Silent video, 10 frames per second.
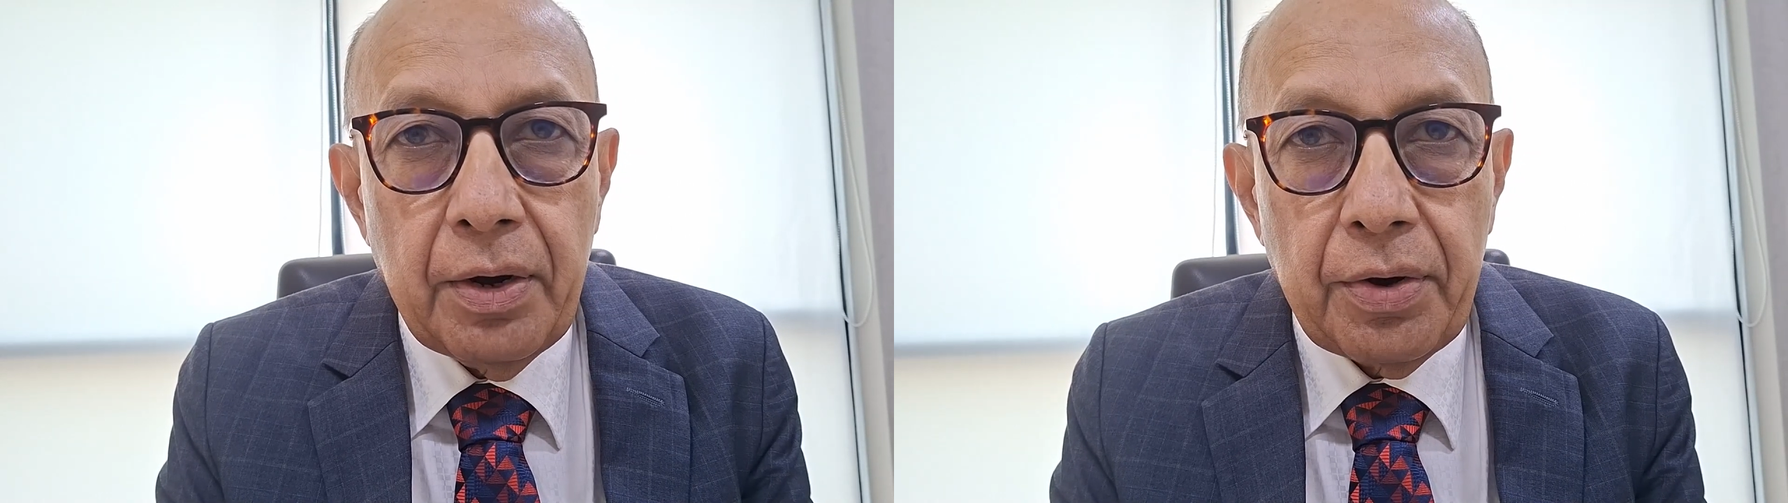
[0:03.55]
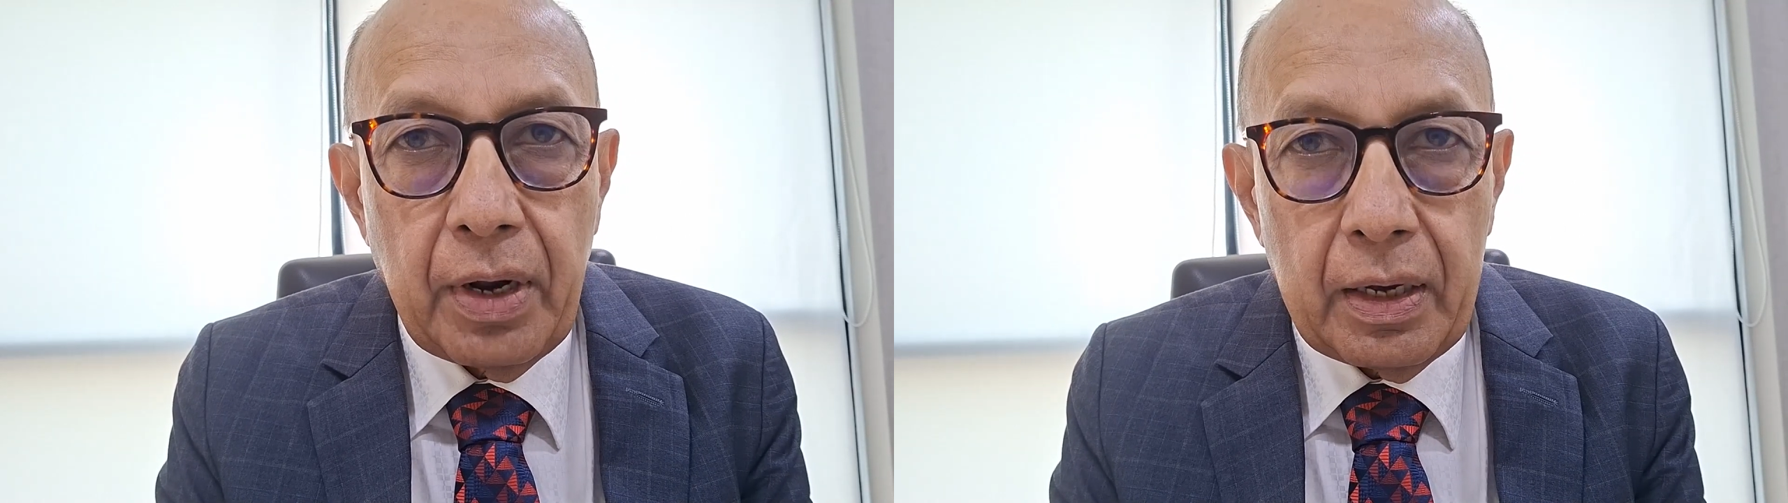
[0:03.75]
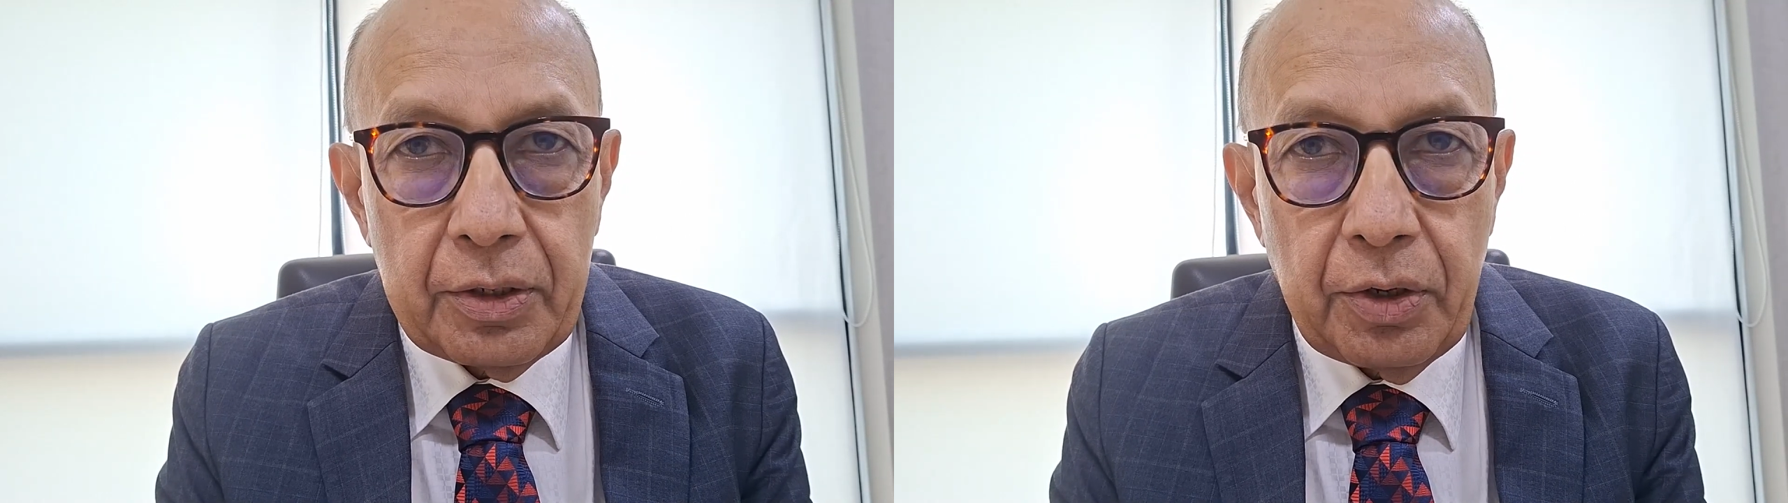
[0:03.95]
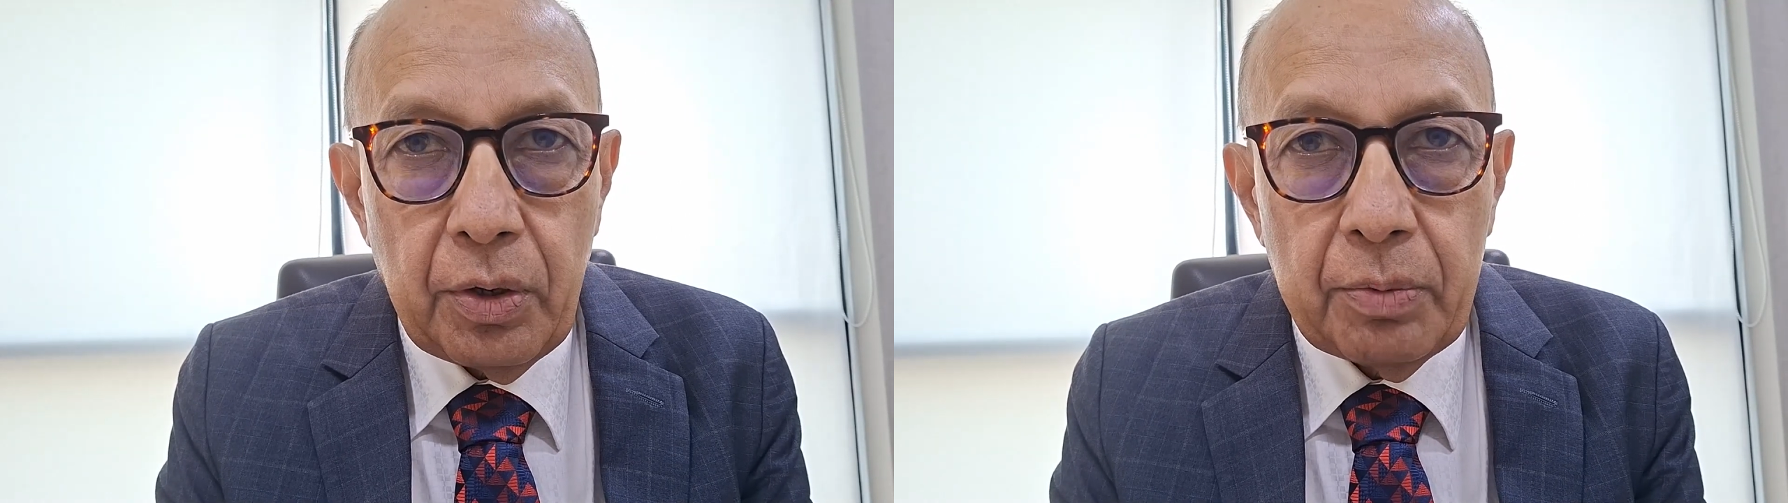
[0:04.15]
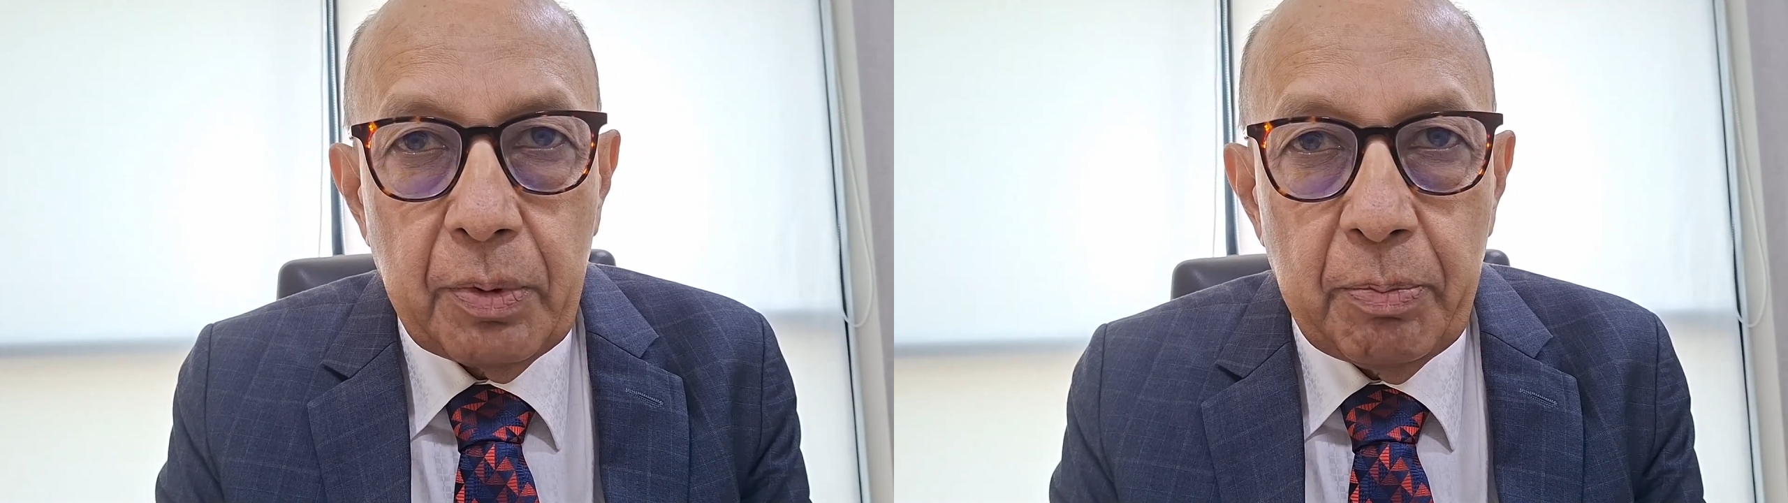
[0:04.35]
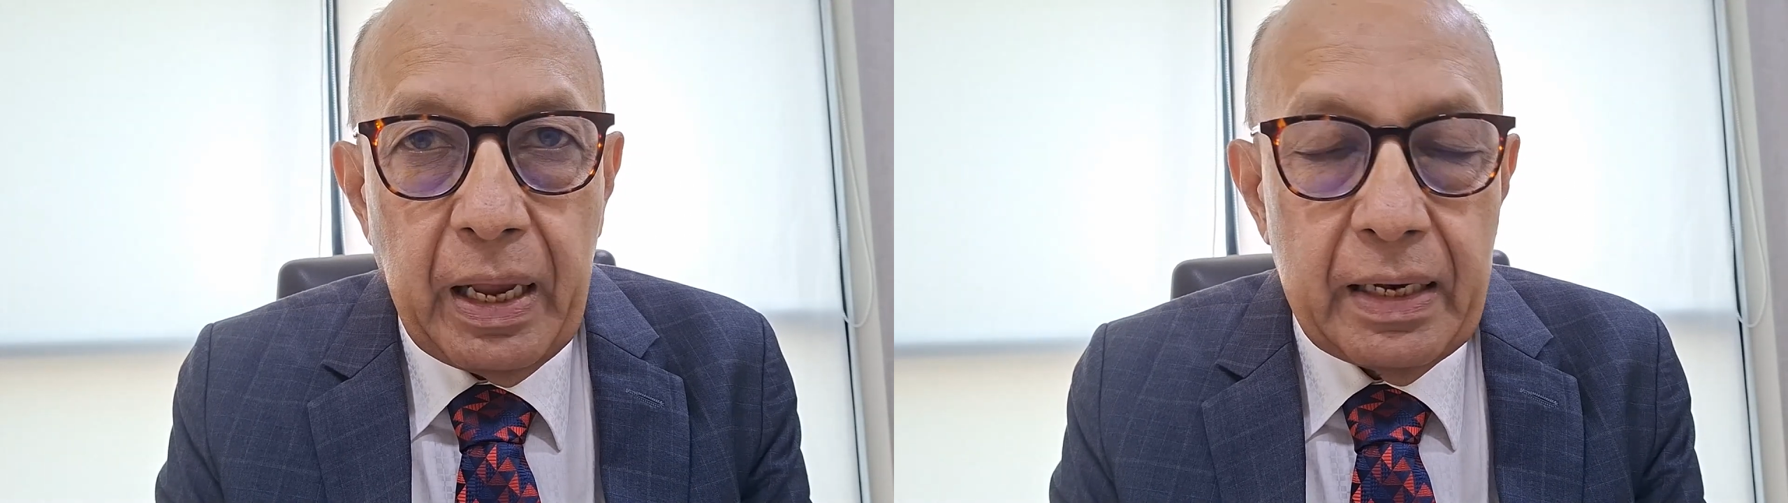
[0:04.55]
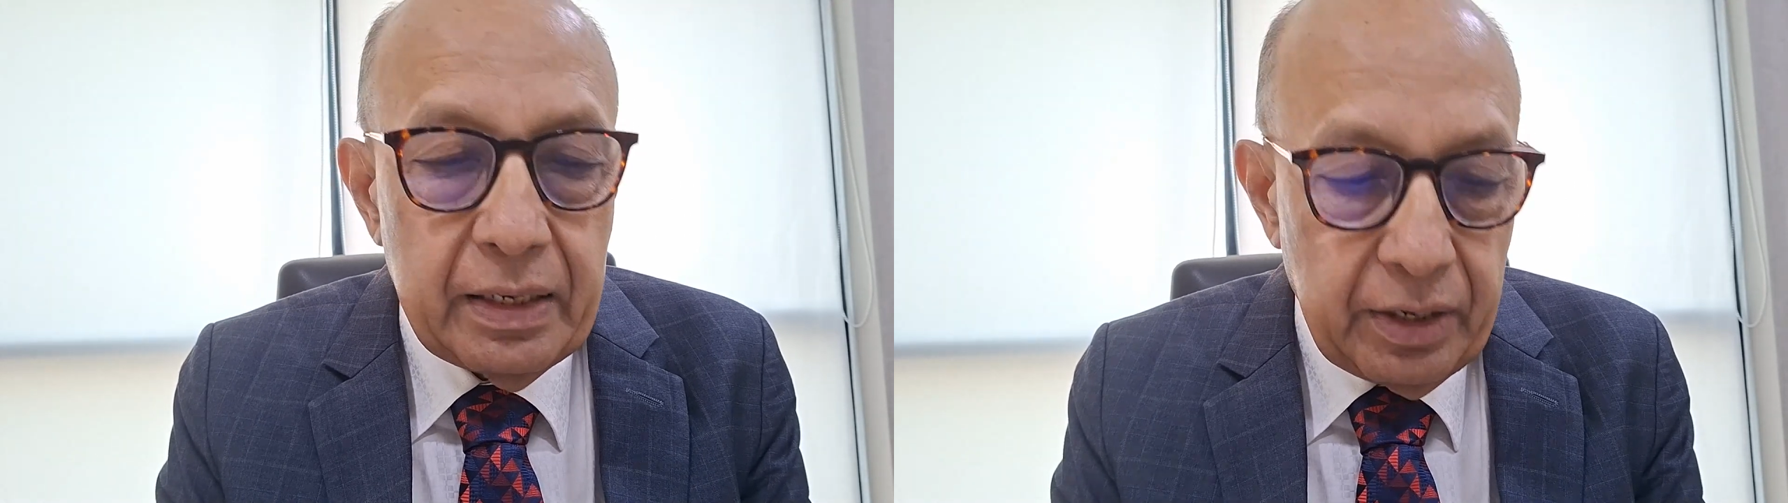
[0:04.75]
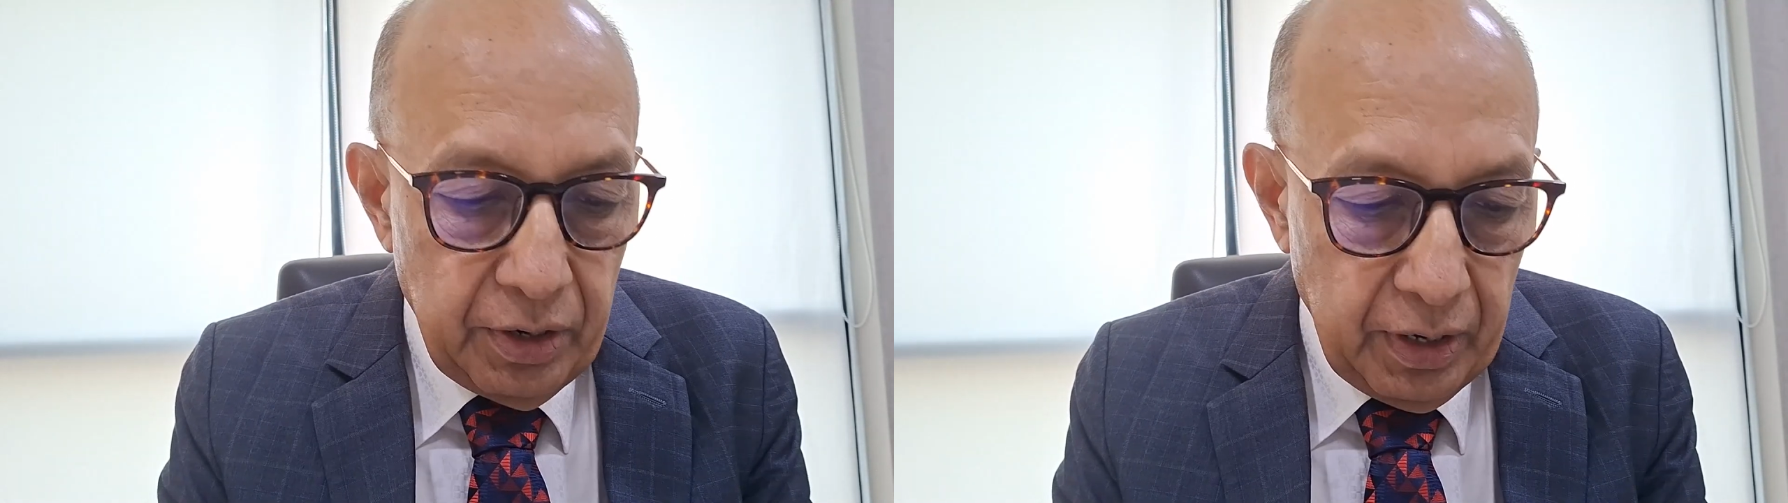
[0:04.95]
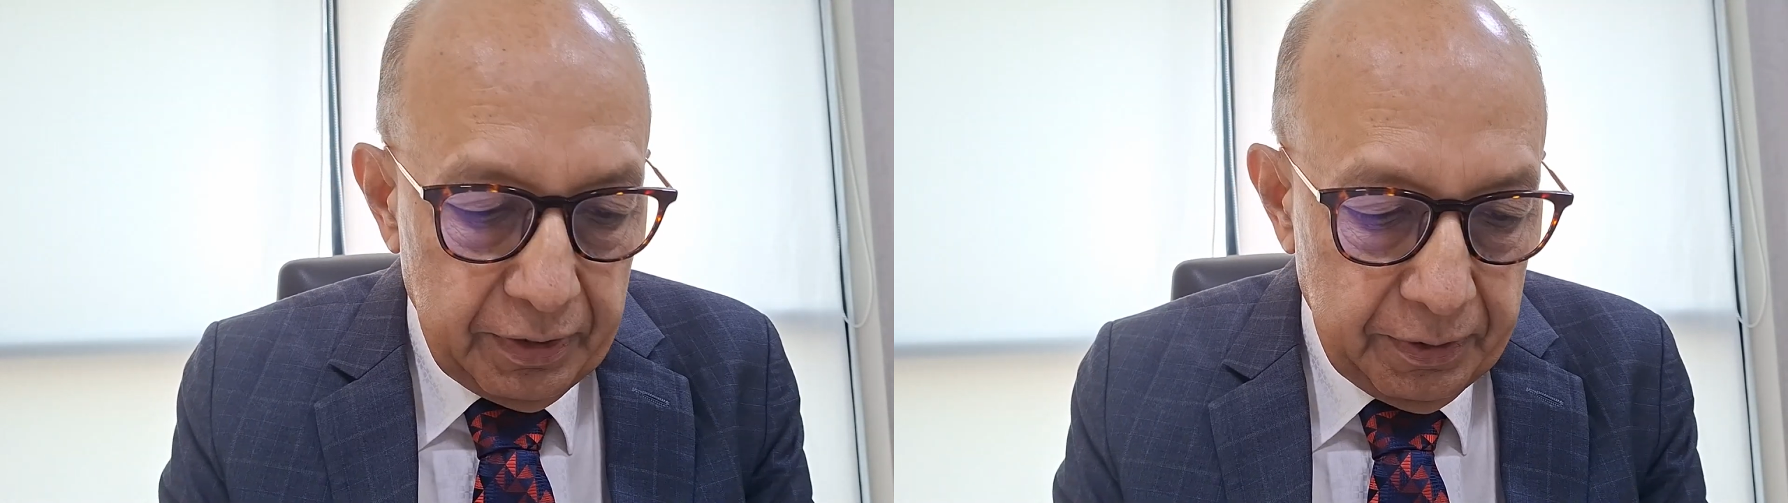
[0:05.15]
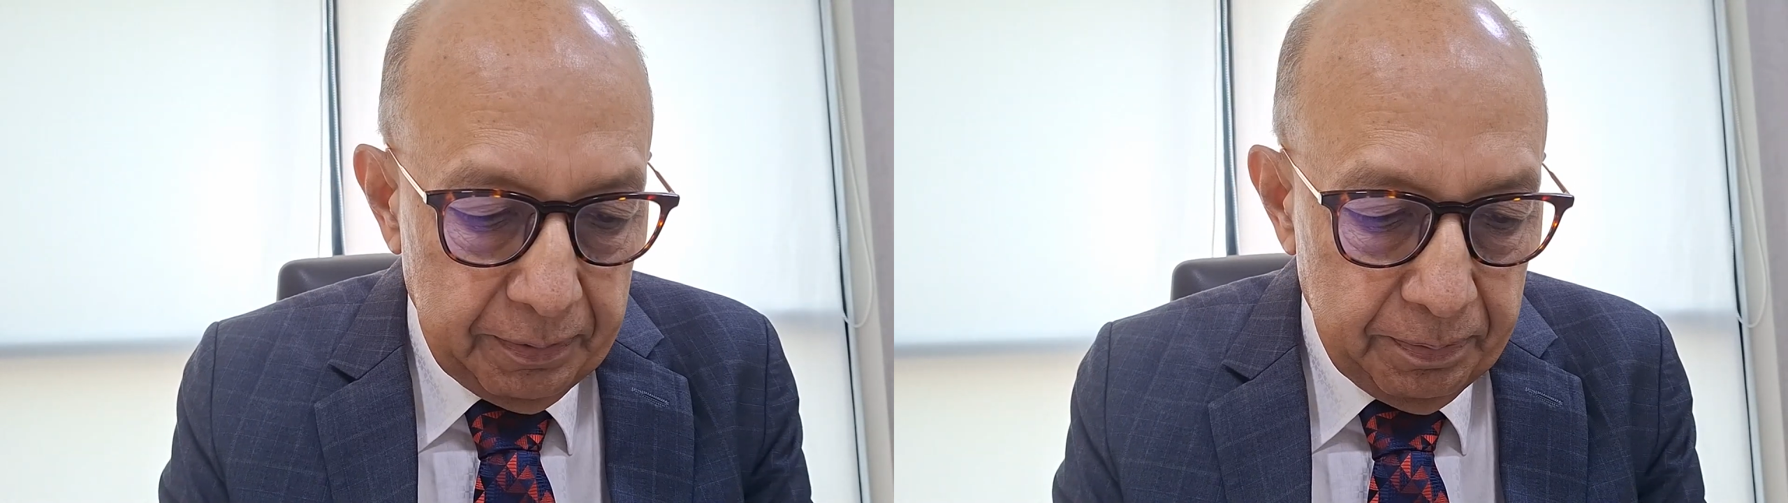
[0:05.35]
drugs or managing
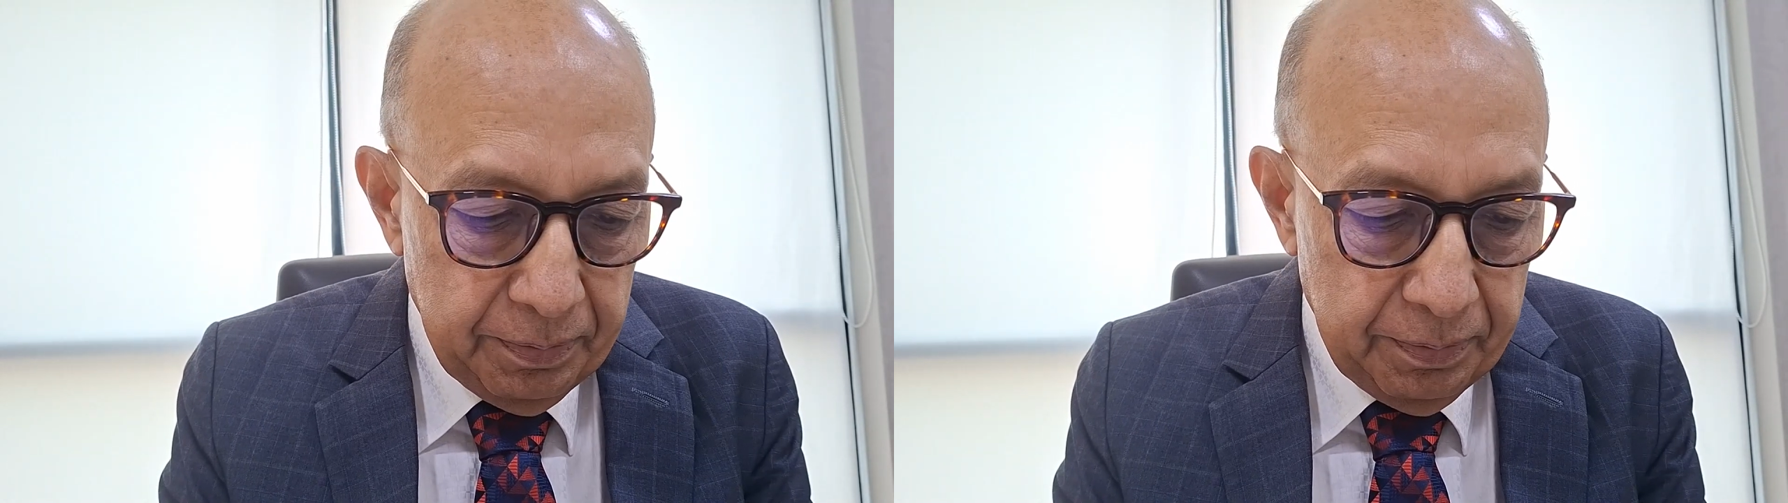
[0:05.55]
drugs.